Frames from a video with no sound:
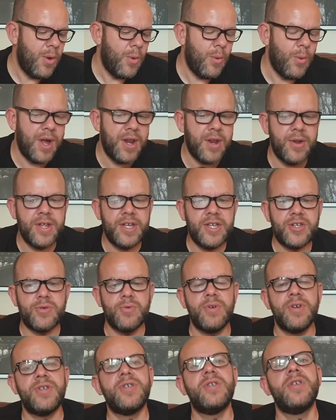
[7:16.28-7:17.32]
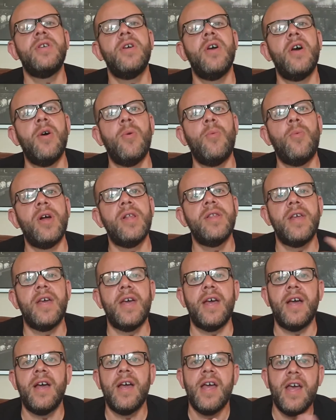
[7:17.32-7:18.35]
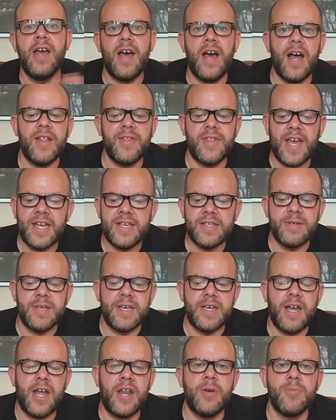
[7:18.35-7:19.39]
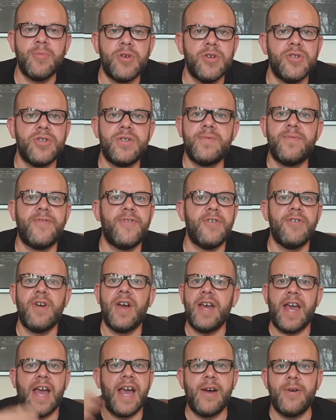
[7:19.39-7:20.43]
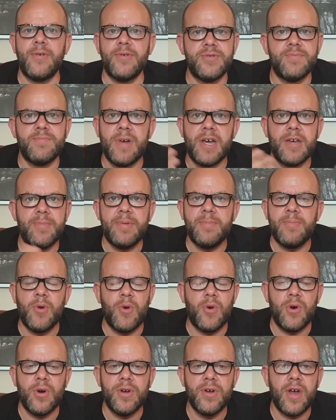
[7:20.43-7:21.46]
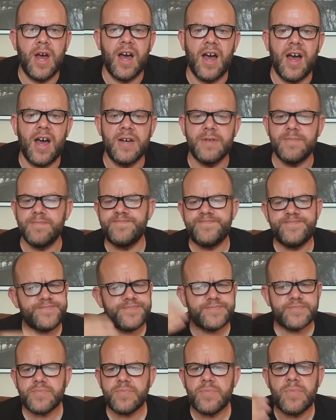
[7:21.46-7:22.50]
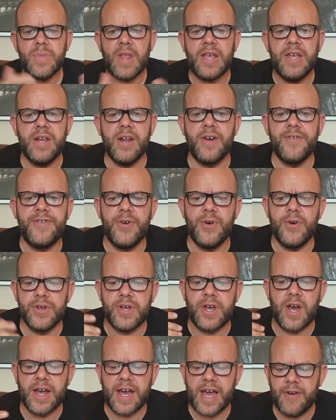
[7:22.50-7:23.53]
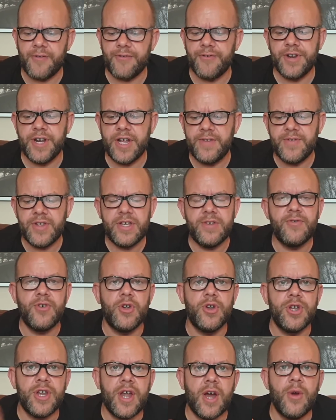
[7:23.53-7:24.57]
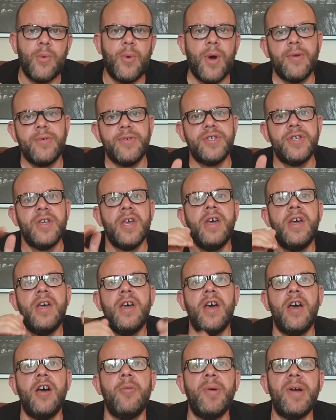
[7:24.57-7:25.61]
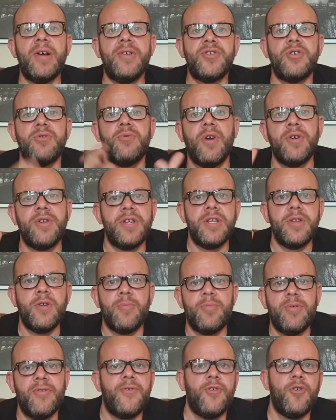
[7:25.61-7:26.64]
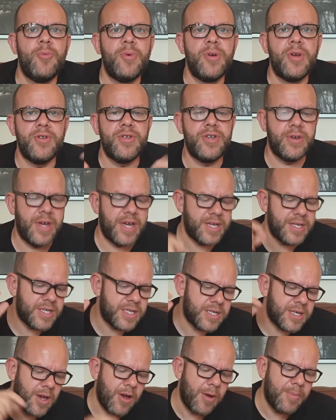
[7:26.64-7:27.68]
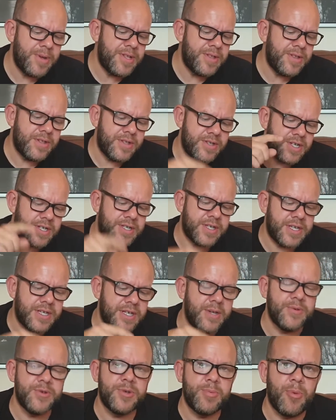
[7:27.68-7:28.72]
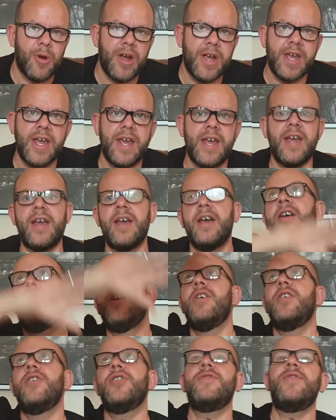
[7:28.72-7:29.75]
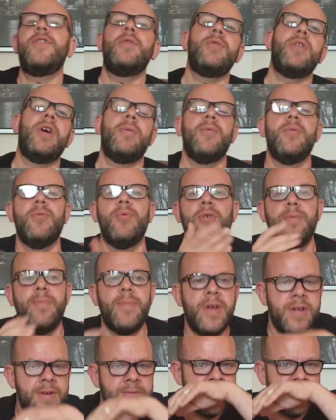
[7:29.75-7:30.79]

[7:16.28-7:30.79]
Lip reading: one on each wrist and one there, and that's it. And I'm good for 8 hours, maybe more. If you're going out for an evening, you've got no worries about Terroni not performing on you. Just this little spray here has filled up the room.